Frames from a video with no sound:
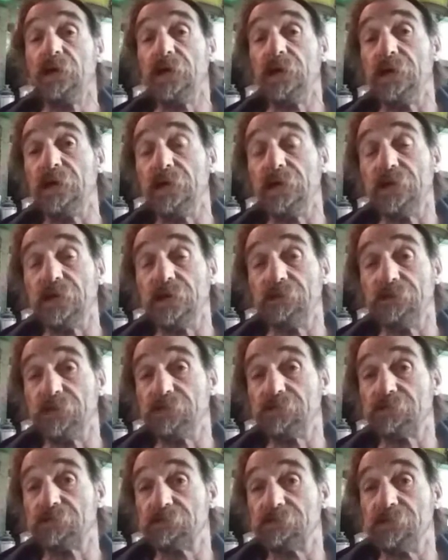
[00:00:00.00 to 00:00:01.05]
and
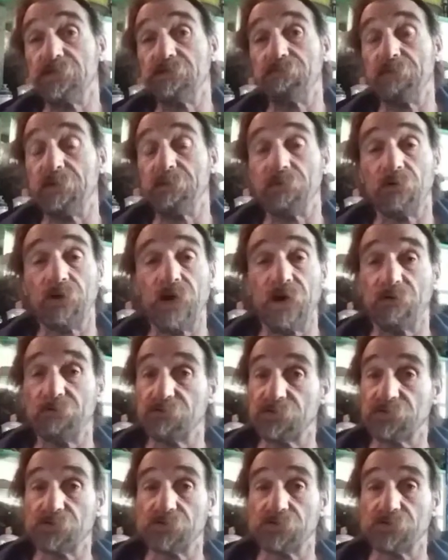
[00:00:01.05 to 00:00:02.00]
these people have